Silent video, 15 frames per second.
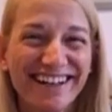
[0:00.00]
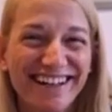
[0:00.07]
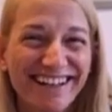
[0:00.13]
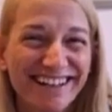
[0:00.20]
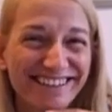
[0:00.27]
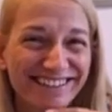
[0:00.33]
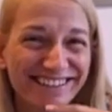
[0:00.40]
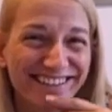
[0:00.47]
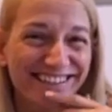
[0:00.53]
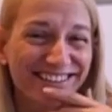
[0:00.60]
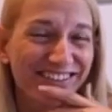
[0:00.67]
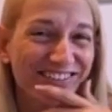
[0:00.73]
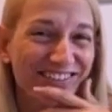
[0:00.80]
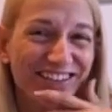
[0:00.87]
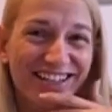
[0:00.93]
I
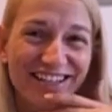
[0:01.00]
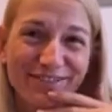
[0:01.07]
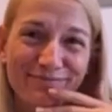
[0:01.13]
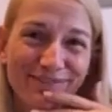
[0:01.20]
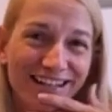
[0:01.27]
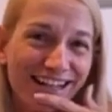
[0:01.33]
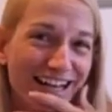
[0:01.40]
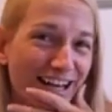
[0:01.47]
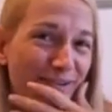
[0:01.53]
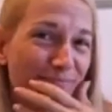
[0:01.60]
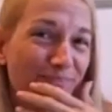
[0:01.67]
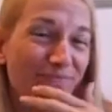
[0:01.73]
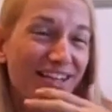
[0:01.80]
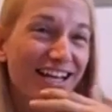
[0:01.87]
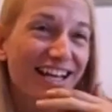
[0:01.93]
don't look it, but I am.
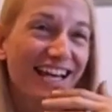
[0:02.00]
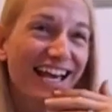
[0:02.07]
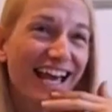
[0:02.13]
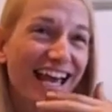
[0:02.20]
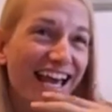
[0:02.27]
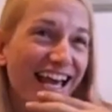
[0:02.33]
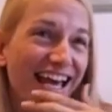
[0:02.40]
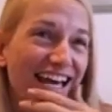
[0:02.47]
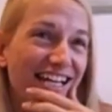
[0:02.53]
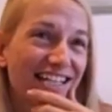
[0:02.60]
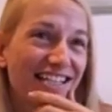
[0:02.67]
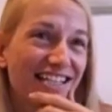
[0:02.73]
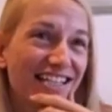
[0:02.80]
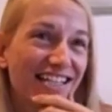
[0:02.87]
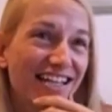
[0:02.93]

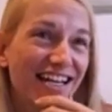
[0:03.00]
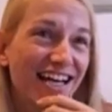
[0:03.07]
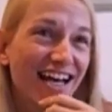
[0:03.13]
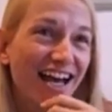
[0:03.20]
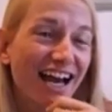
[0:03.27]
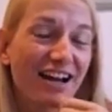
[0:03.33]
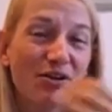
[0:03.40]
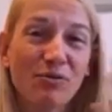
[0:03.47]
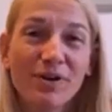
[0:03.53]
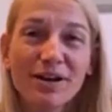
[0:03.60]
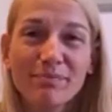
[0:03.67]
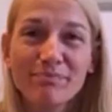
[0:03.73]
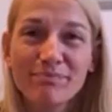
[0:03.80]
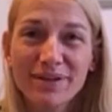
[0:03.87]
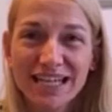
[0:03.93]
And I don't
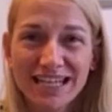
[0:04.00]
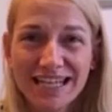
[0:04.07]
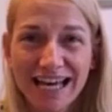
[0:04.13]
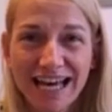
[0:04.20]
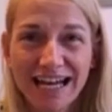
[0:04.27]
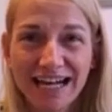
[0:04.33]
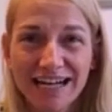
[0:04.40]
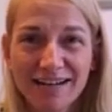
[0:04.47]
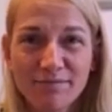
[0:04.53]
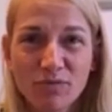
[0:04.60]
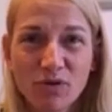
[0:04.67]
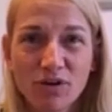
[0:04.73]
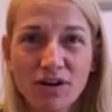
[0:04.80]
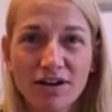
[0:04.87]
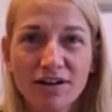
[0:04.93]
want to be that
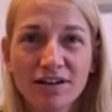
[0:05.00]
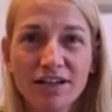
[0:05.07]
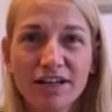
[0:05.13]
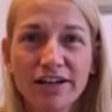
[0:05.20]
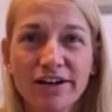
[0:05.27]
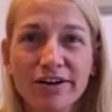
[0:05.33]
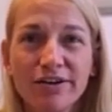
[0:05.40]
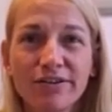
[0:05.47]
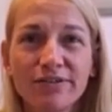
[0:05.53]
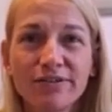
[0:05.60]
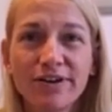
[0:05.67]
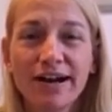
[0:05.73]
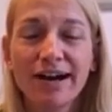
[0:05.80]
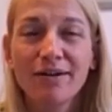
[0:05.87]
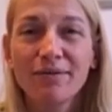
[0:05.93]
anymore, you
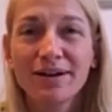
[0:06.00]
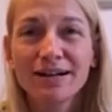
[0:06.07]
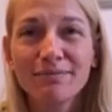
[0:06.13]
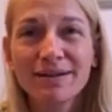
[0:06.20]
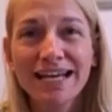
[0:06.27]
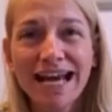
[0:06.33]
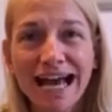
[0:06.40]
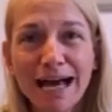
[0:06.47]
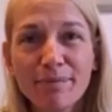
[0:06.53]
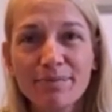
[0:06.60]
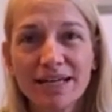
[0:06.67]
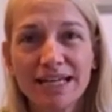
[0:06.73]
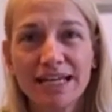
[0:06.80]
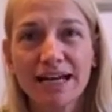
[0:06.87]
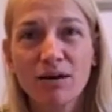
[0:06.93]
know? I want to be
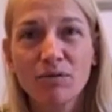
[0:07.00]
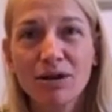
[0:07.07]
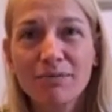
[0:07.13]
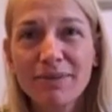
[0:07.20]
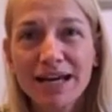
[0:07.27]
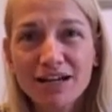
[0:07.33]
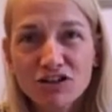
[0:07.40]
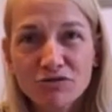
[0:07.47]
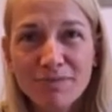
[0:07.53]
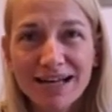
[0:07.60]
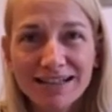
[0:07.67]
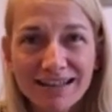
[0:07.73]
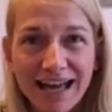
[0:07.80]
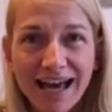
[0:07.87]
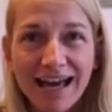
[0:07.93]
happy. I want to manage
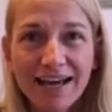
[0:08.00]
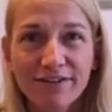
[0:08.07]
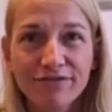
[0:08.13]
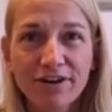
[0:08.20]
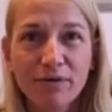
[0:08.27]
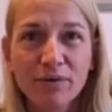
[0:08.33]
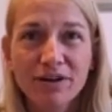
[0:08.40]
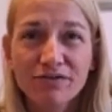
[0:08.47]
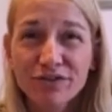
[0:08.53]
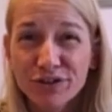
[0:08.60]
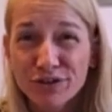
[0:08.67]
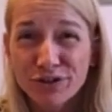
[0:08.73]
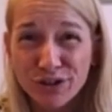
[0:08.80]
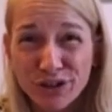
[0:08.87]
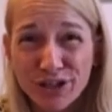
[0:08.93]
my life. I want to
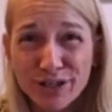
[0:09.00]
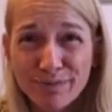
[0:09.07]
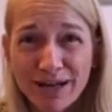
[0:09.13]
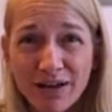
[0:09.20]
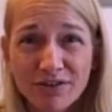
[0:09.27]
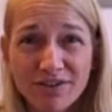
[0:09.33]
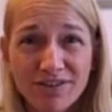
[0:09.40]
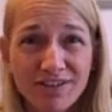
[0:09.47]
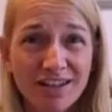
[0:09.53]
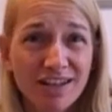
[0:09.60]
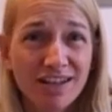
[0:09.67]
feel good about